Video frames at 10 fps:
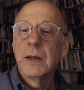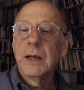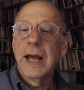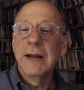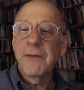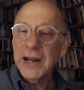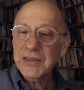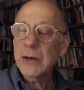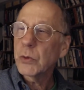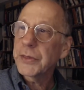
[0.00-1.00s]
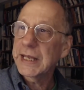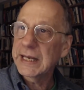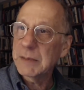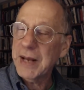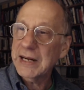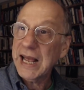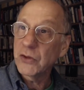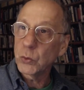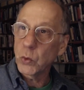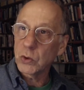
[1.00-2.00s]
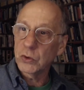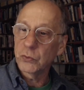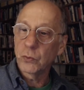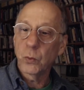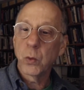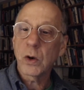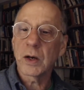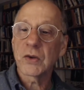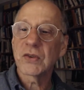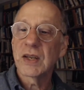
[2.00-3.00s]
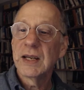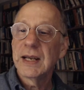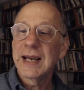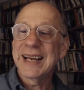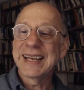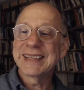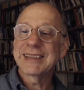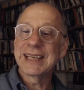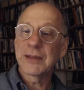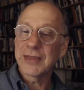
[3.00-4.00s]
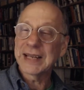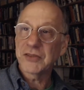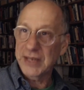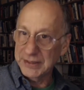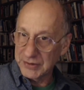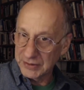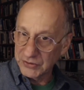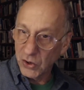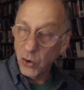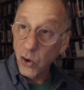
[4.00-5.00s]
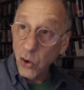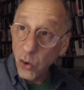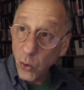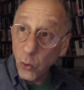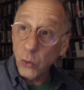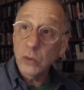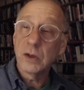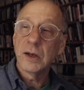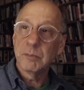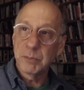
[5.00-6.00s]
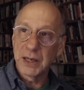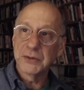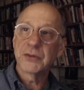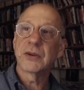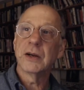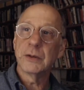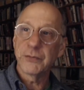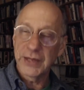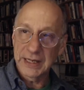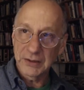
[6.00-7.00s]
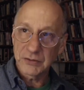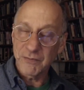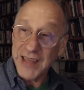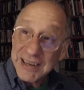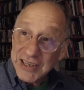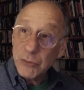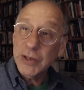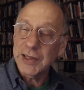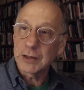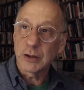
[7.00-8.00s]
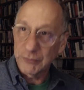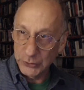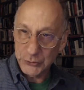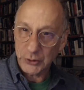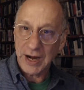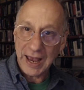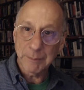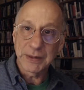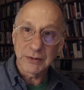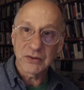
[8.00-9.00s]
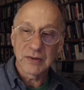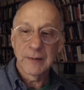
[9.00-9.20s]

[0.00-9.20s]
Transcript: if that's how we're thinking about how the world works, I think that changes a whole bunch of things. That's how we think the future happens.